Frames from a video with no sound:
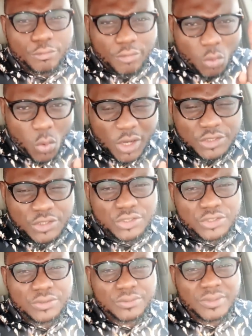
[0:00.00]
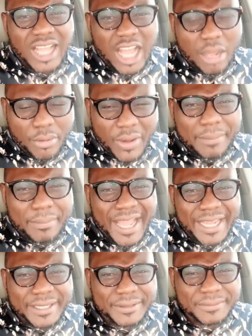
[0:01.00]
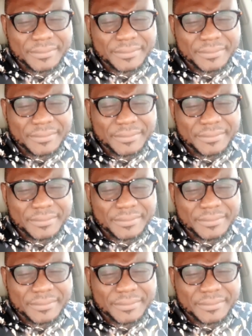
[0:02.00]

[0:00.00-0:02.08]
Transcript: for once. I'll be right back.